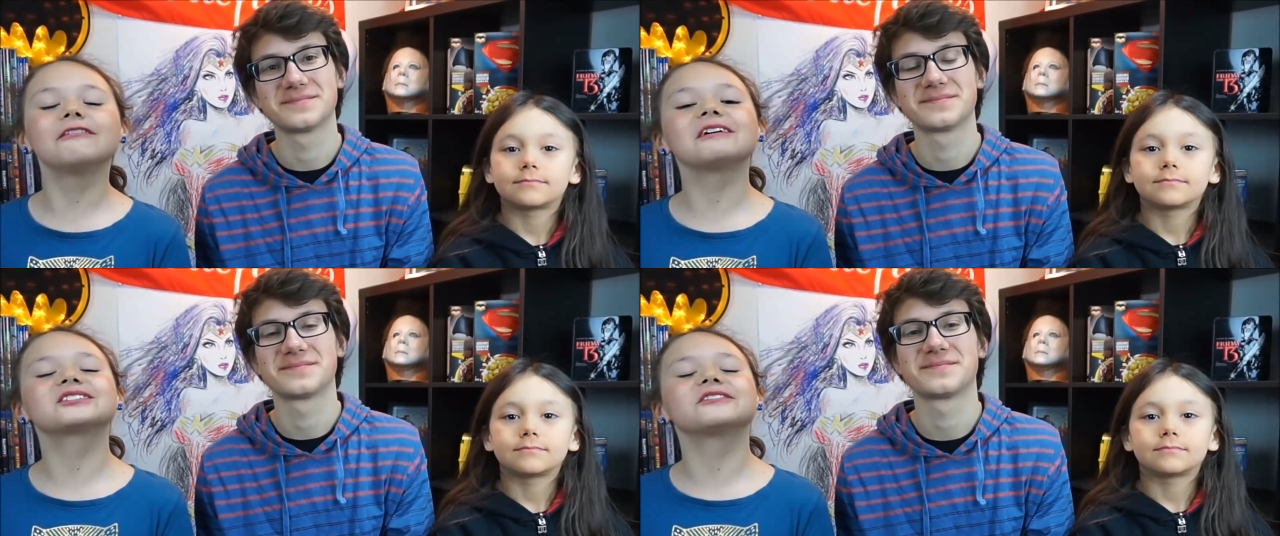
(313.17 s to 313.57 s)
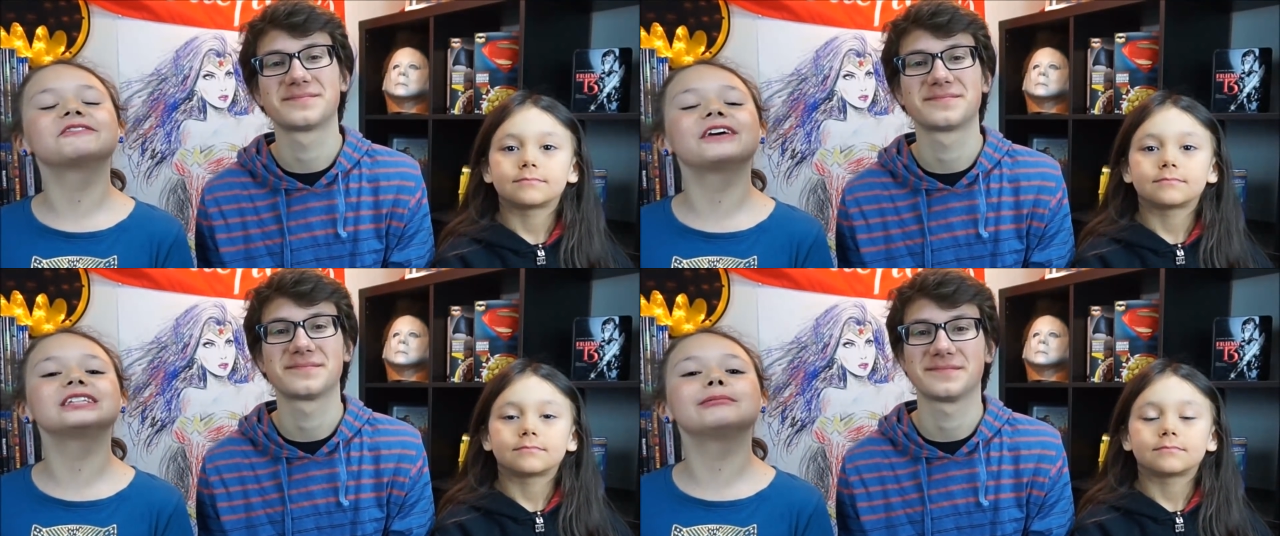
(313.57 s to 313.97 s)
Speaker 1: follow us
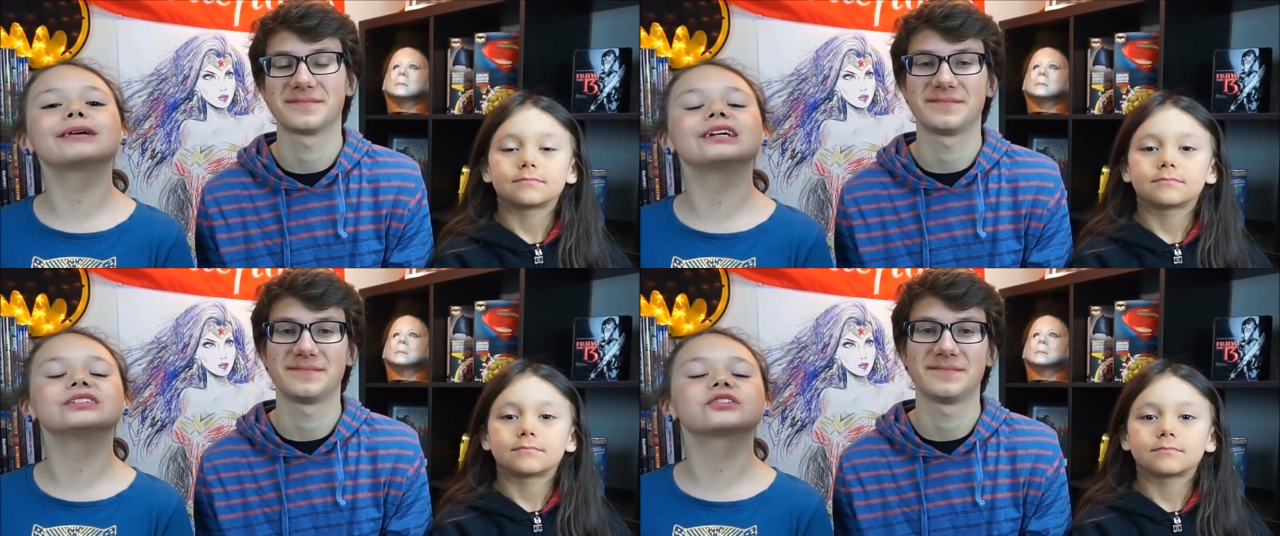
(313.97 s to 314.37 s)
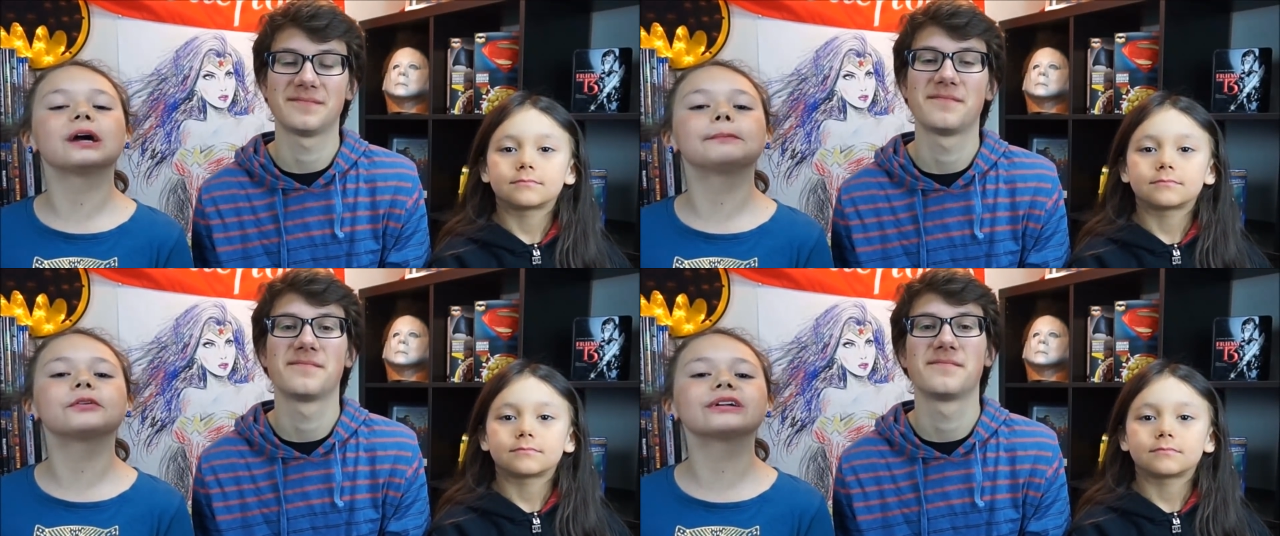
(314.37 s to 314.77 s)
on Facebook,
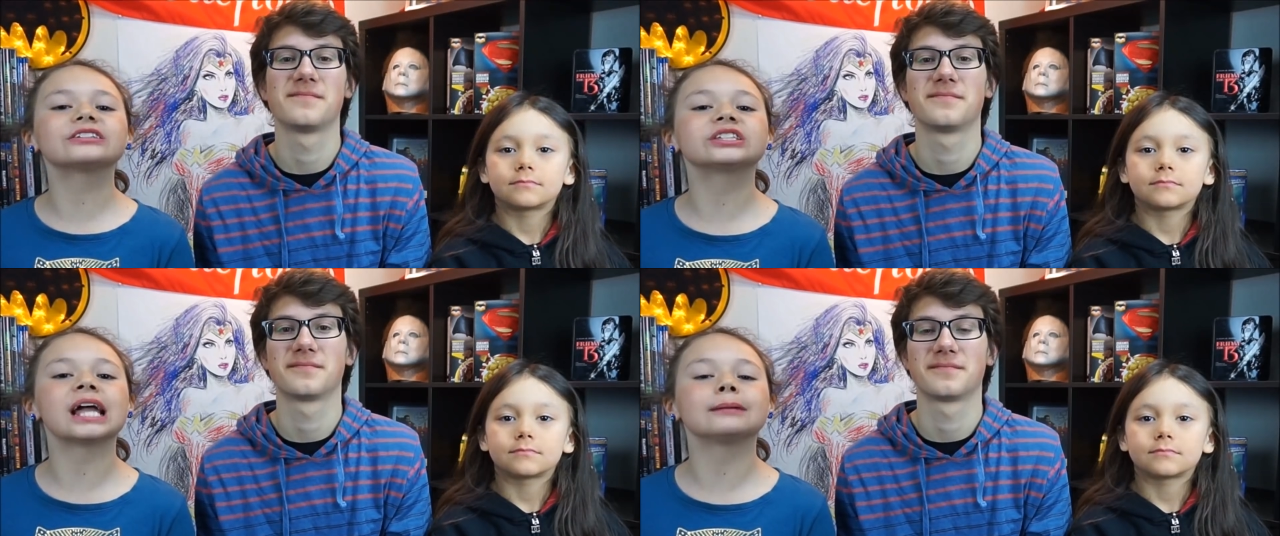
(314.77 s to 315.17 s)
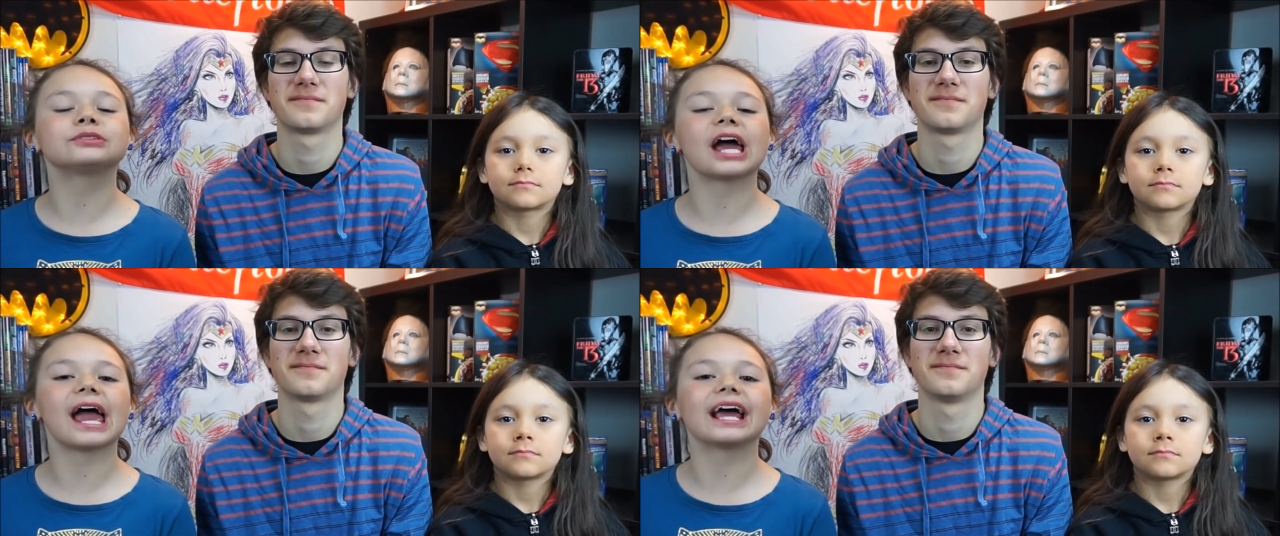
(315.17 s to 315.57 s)
Instagram, Twitter,
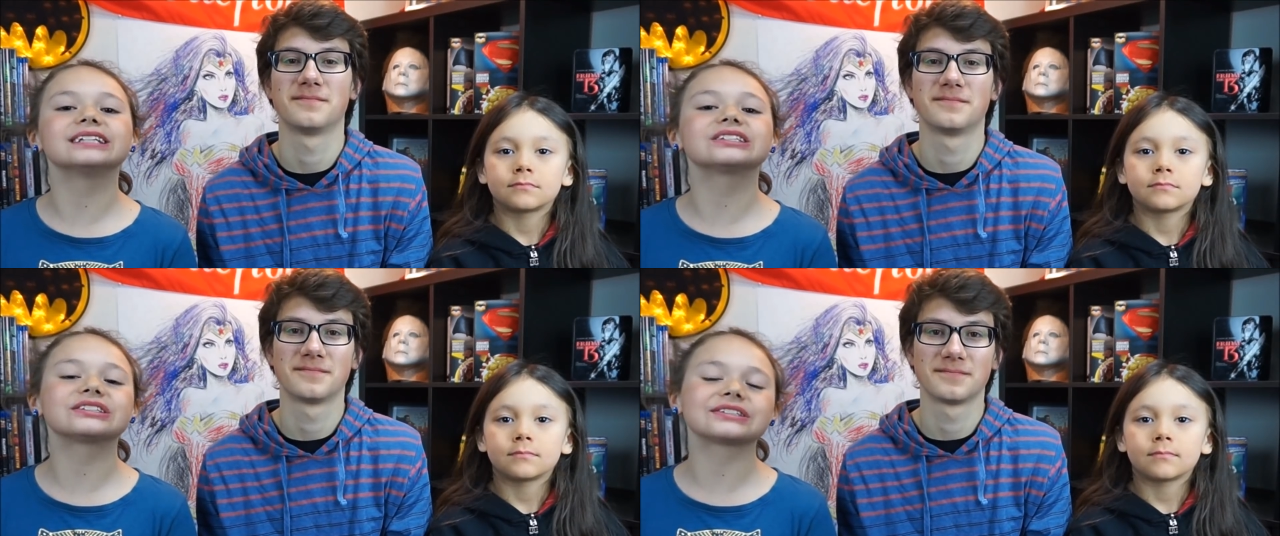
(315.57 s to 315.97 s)
Snapchat, and